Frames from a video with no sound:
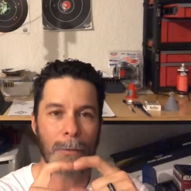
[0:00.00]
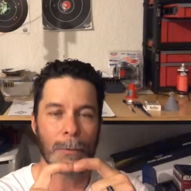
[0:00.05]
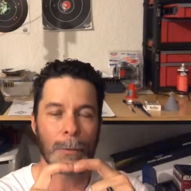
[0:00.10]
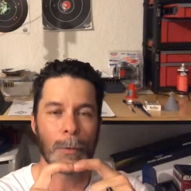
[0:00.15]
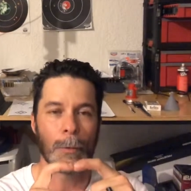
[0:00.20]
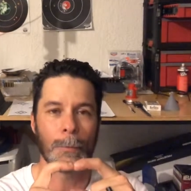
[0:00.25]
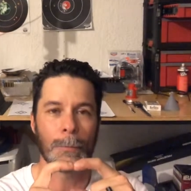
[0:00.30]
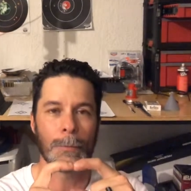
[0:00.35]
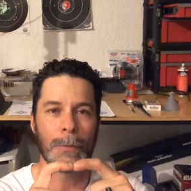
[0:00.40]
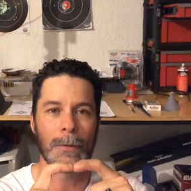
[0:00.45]

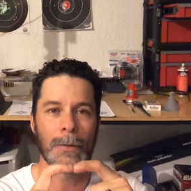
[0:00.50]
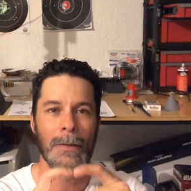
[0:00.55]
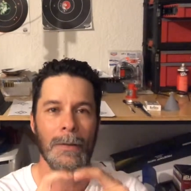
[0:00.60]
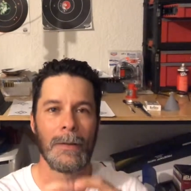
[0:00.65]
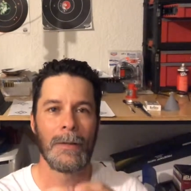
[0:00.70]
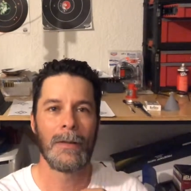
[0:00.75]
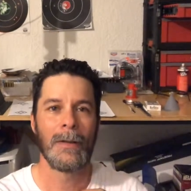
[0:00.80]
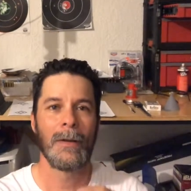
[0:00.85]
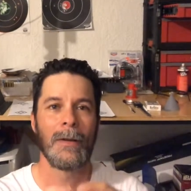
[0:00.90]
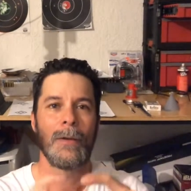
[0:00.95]
group.
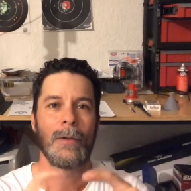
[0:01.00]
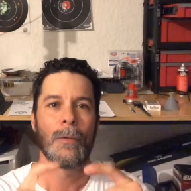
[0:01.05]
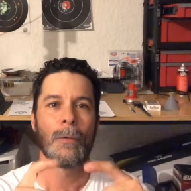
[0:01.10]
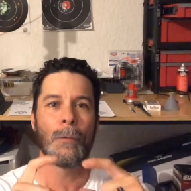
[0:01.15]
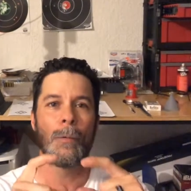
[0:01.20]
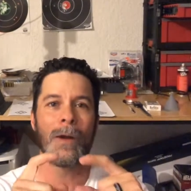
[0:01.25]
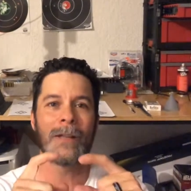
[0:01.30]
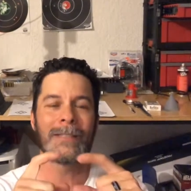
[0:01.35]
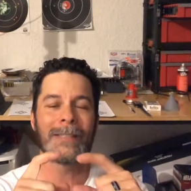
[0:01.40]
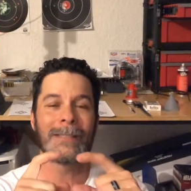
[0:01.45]

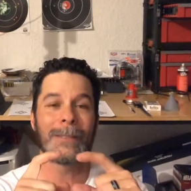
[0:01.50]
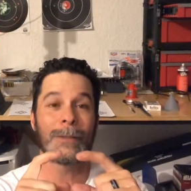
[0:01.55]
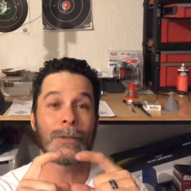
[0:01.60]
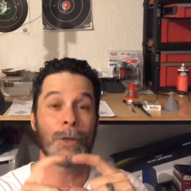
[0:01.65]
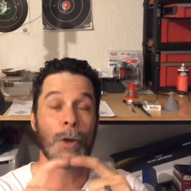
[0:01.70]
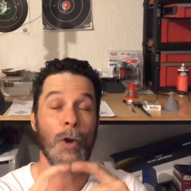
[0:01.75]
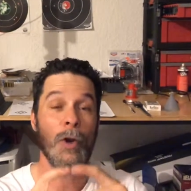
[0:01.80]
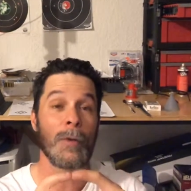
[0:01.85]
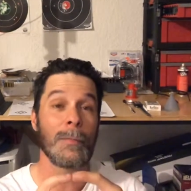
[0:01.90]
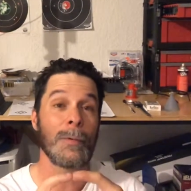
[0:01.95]
Once I
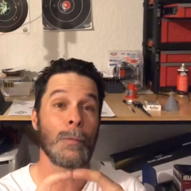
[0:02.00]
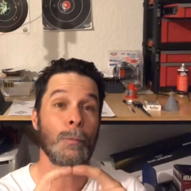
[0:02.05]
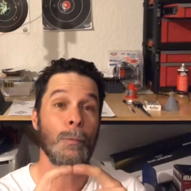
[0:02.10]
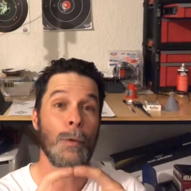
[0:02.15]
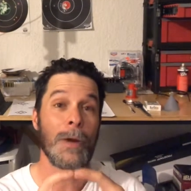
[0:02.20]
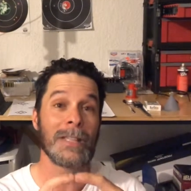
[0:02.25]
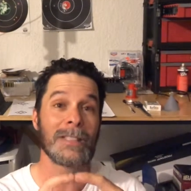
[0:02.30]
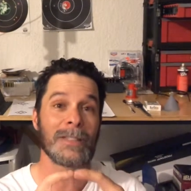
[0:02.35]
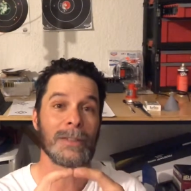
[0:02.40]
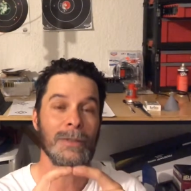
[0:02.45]
determine which